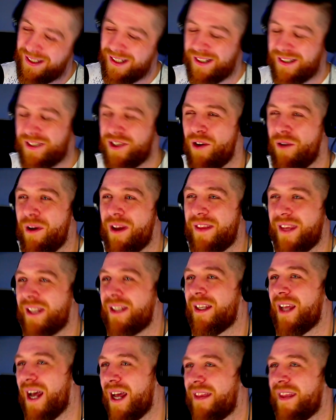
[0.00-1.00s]
So I
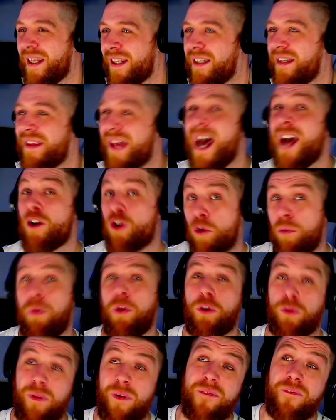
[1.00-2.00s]
think that
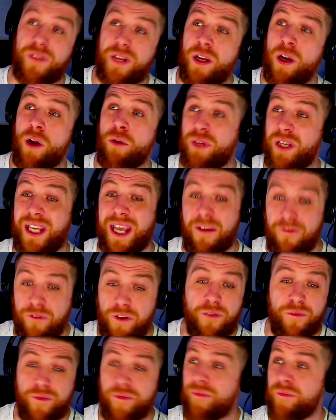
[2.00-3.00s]
coupled with, the gift
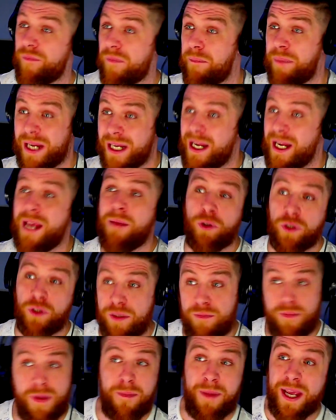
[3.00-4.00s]
of being able
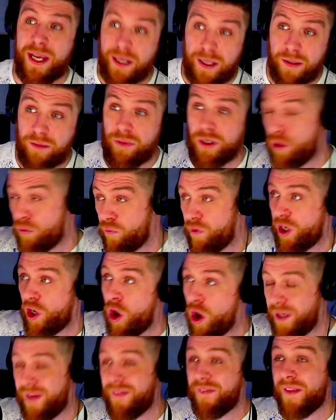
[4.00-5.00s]
to mimic,
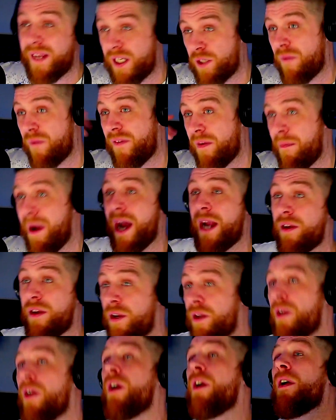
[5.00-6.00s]
recording things with your mind
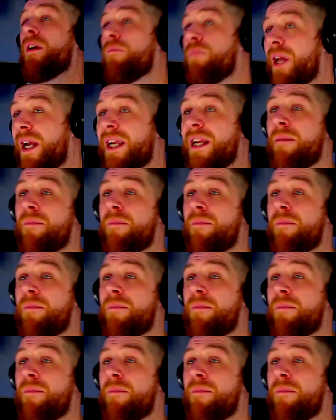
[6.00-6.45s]
and playing it